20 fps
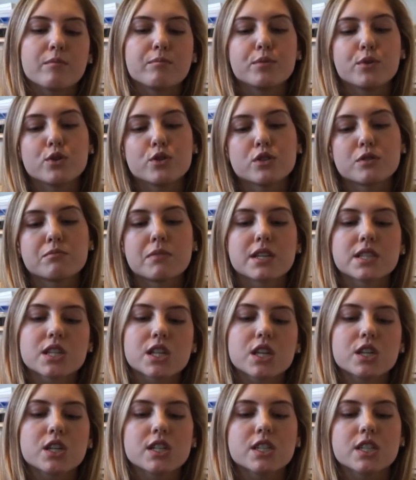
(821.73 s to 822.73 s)
boost
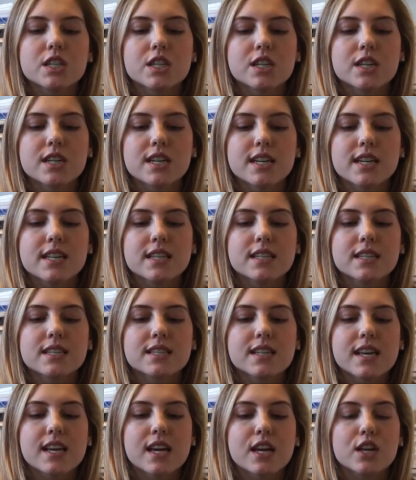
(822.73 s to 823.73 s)
muscular endurance,
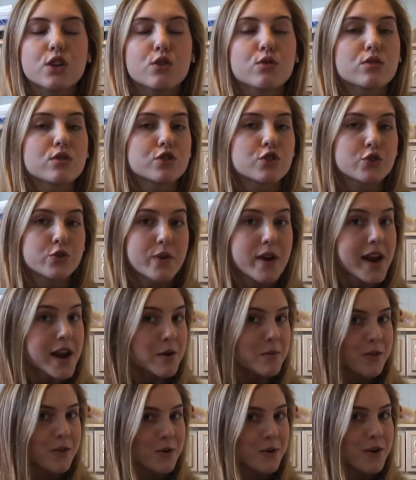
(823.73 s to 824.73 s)
and you can train
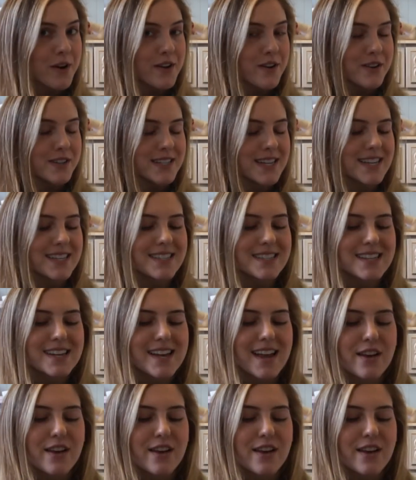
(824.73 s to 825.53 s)
with a greater intensity.